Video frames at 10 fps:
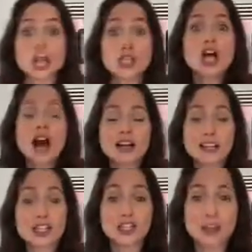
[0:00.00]
a
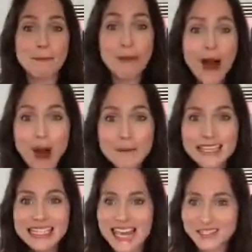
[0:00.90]
chocolate chip
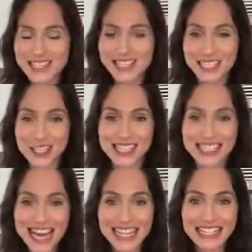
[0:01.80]
almond, how delicious
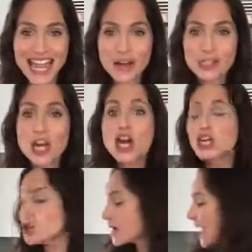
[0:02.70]
does that sound?
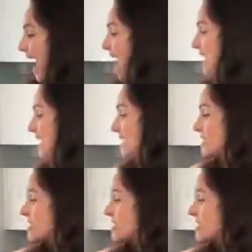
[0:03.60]
You can add in